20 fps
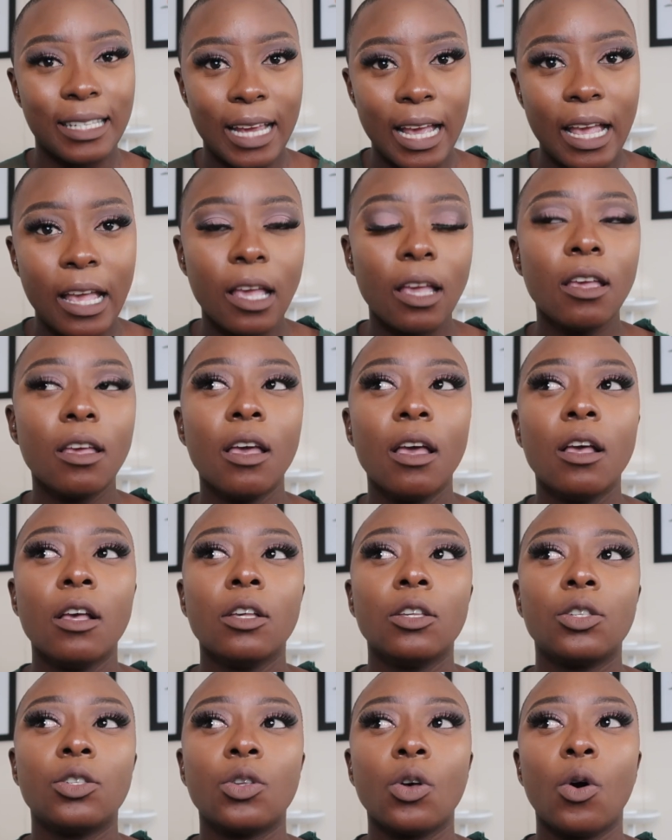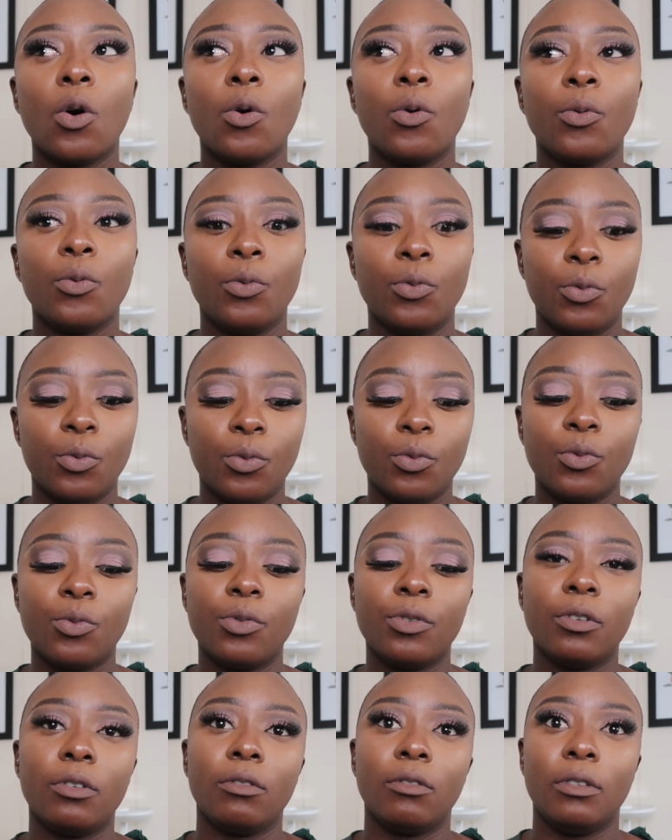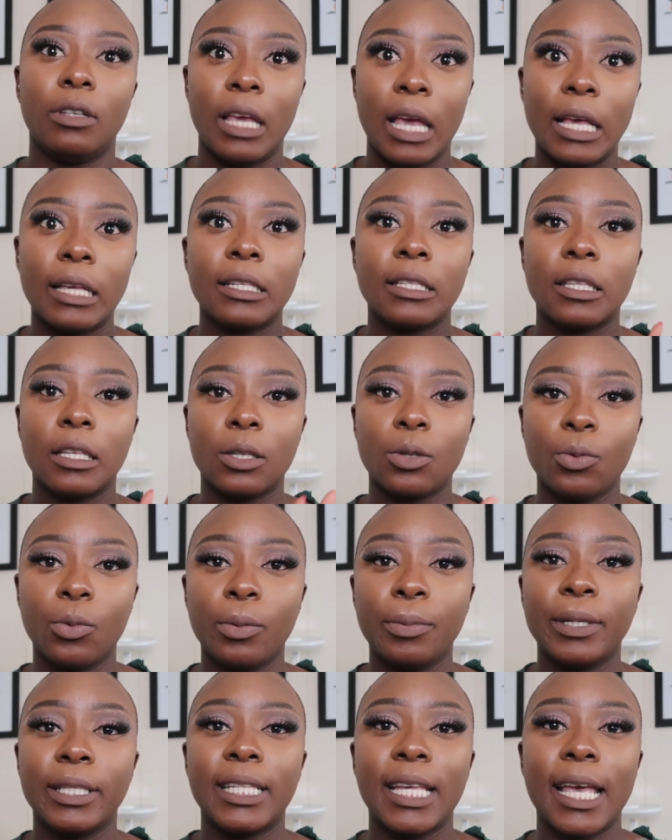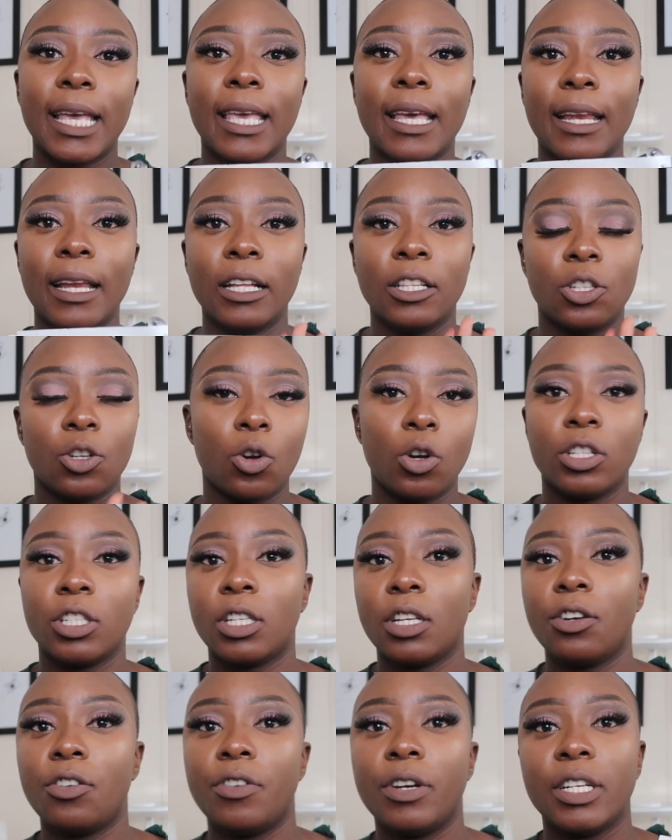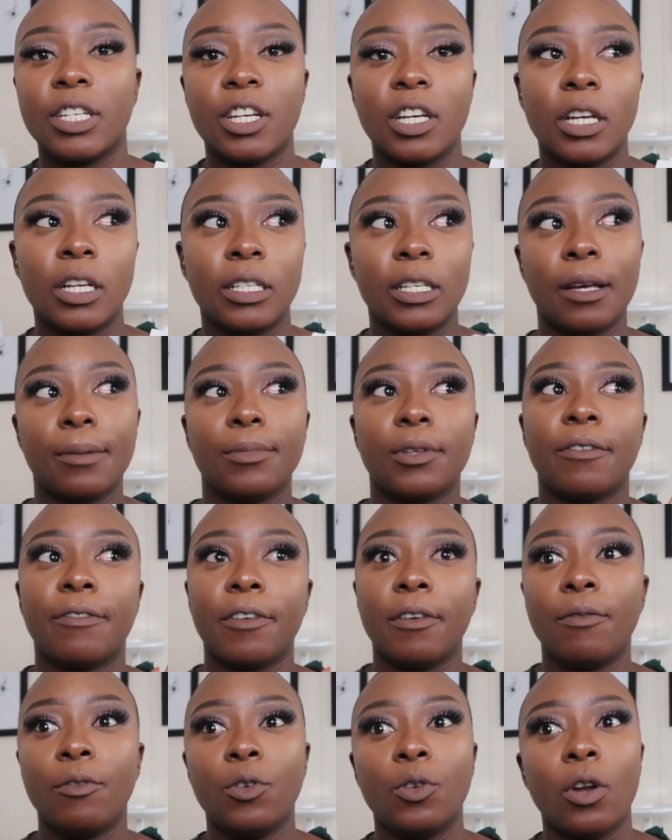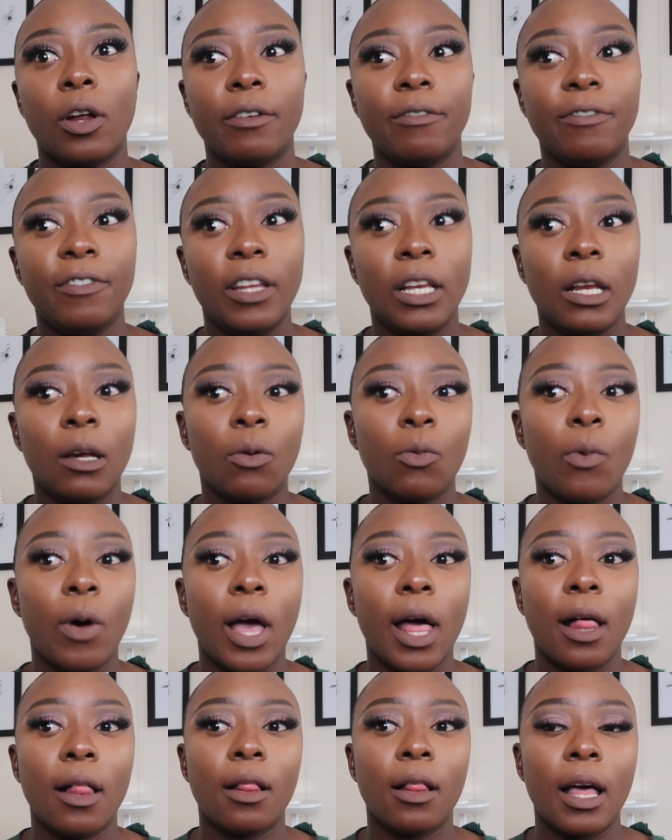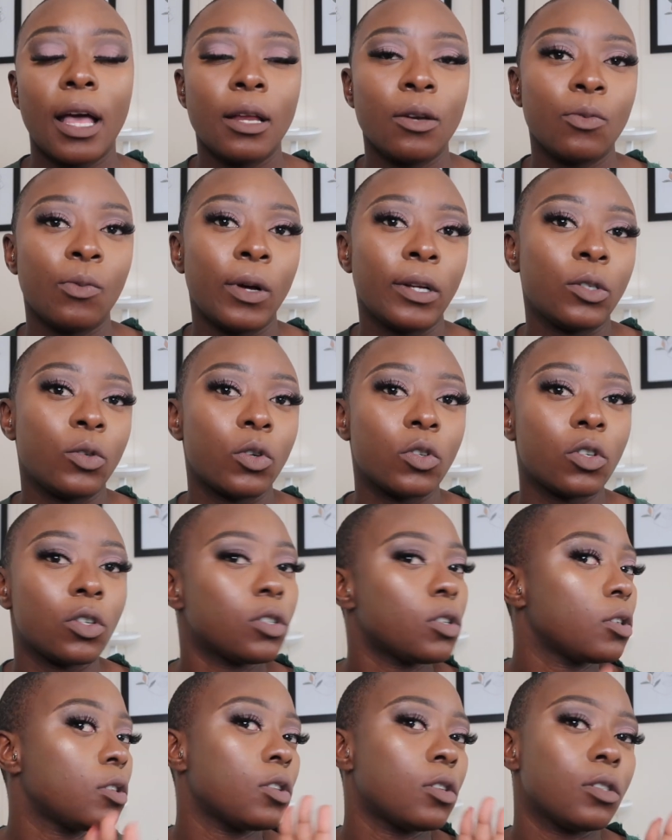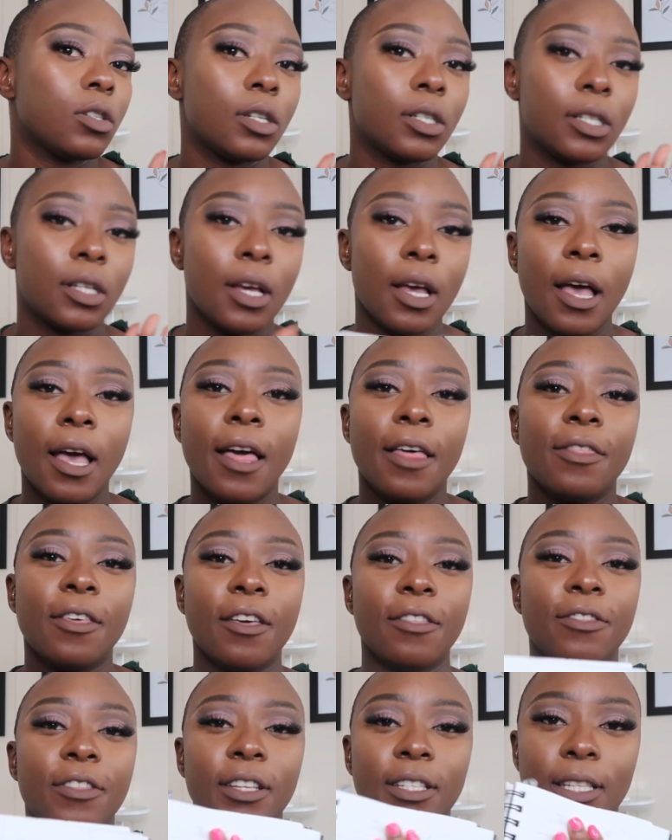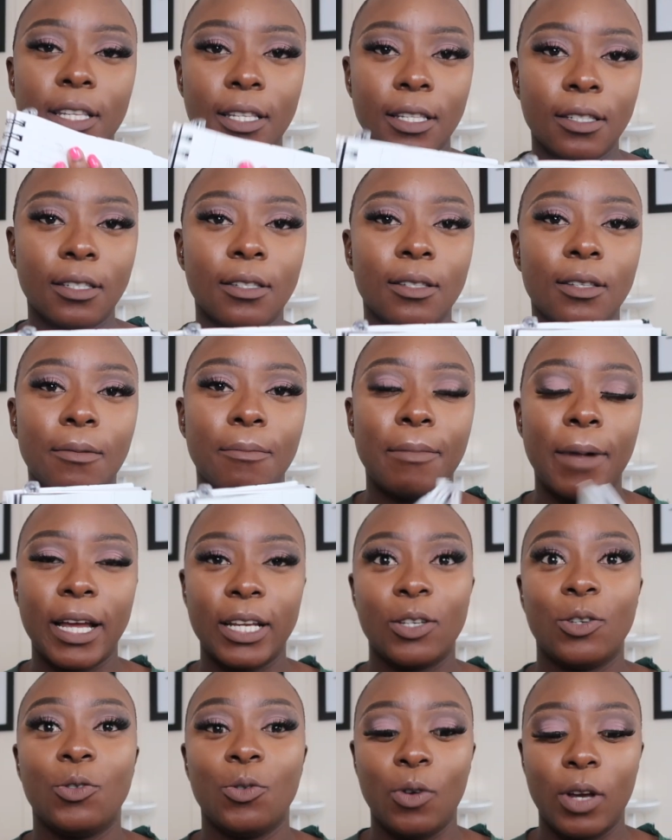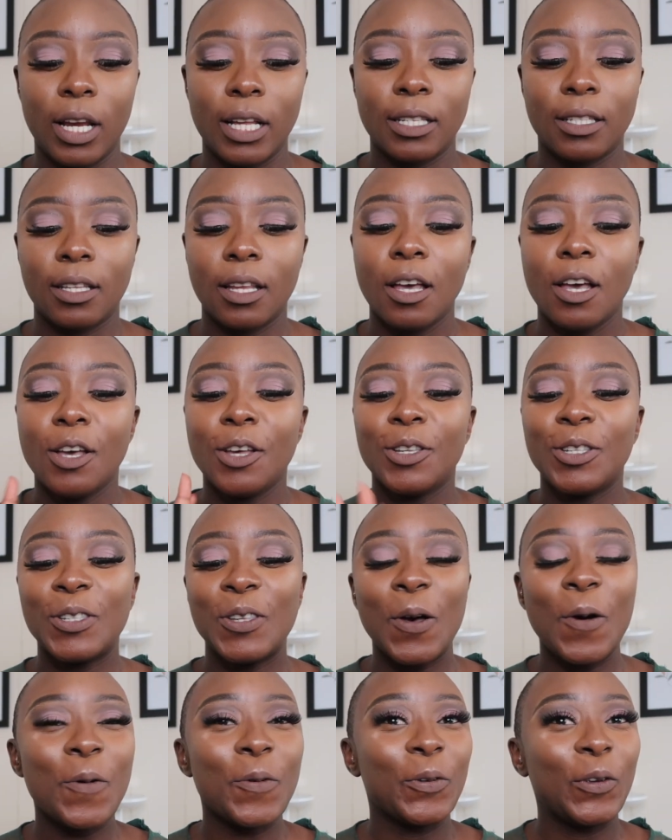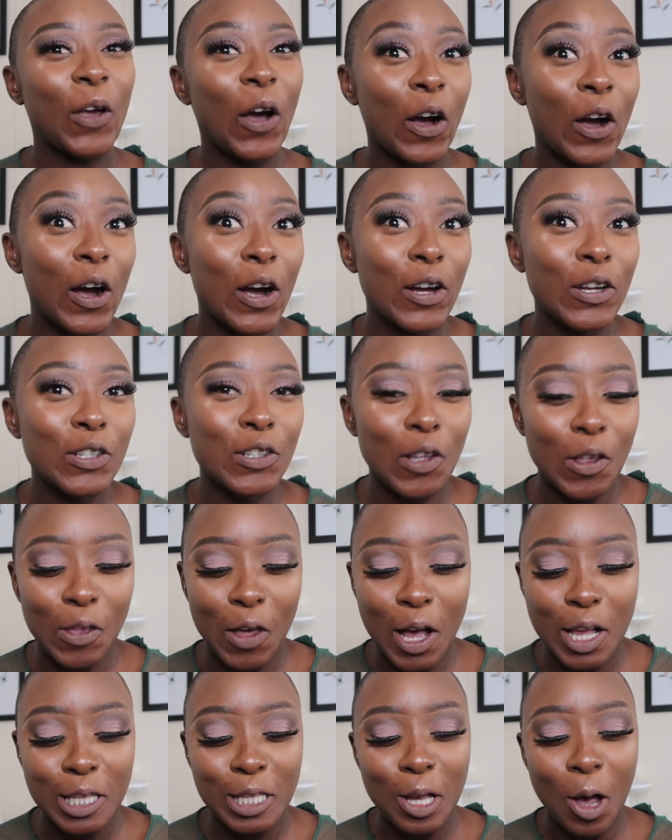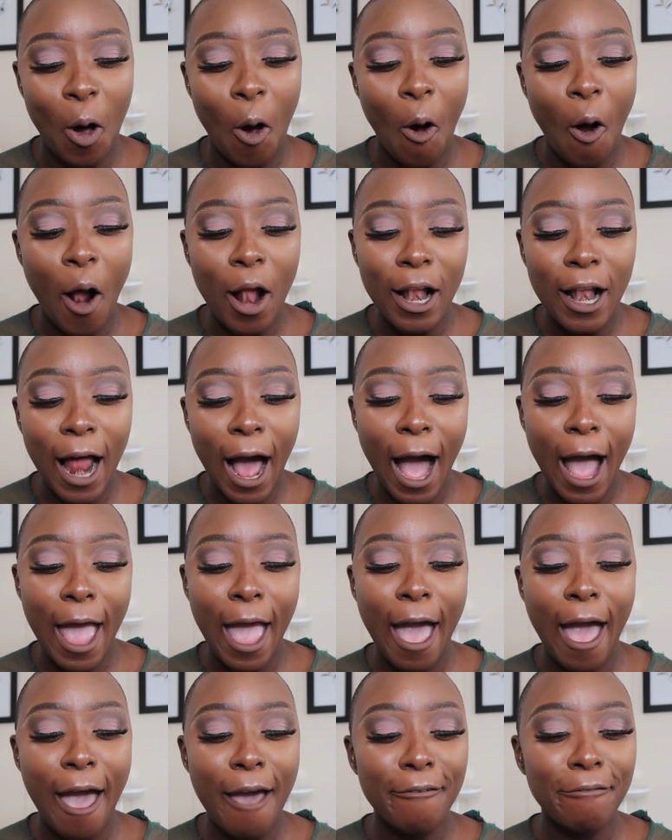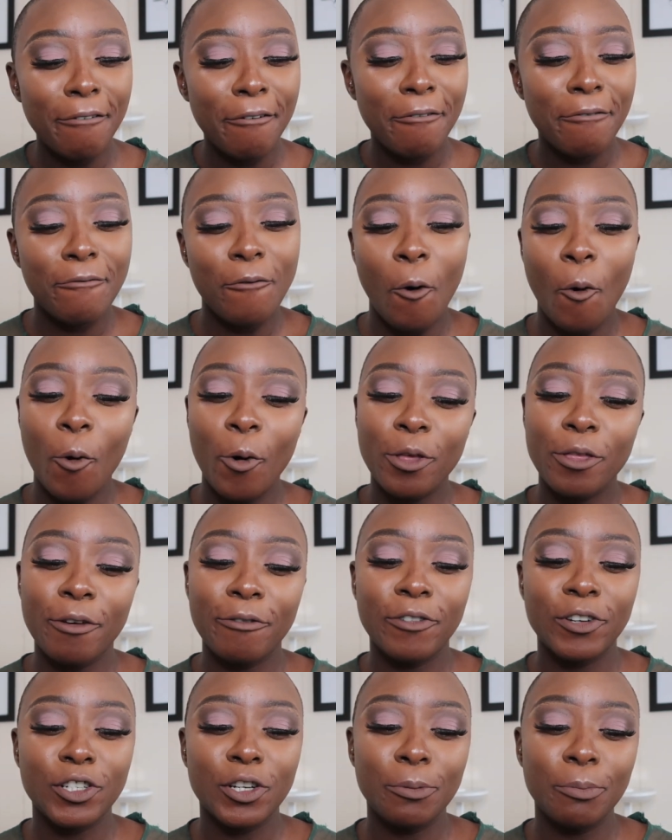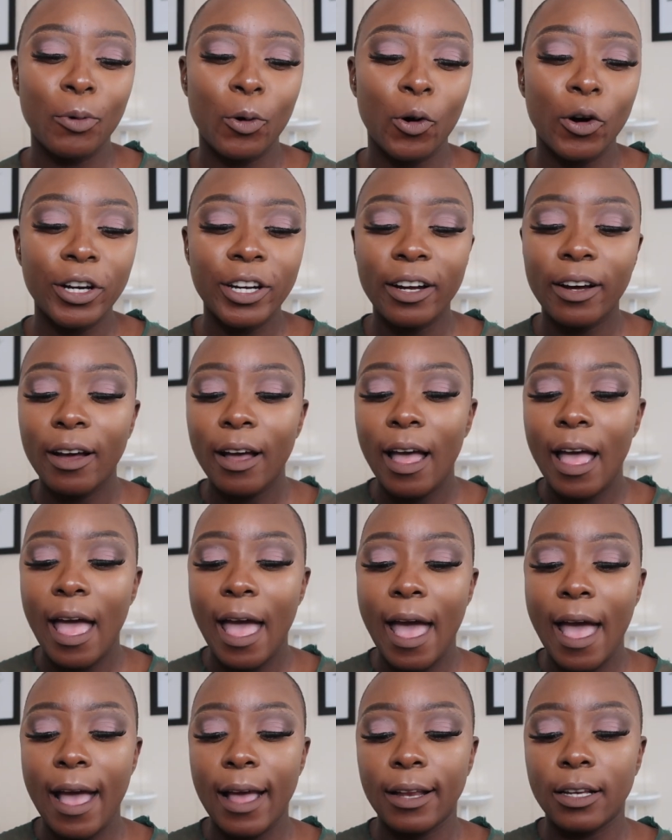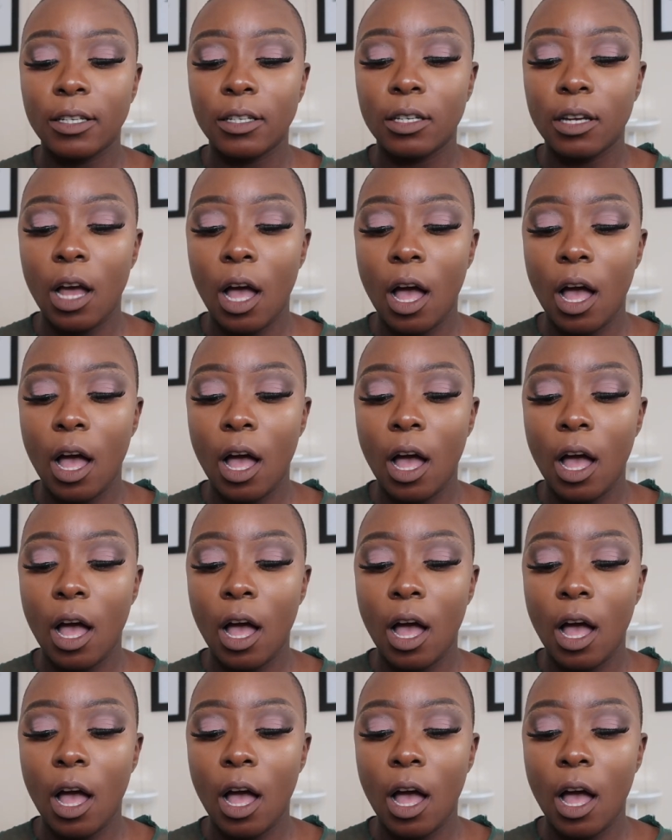day, so yes, this will be taken into consideration in terms of if you're not feeling well and what then this is my to-do list. So yeah guys, that's all I have for the vision board, and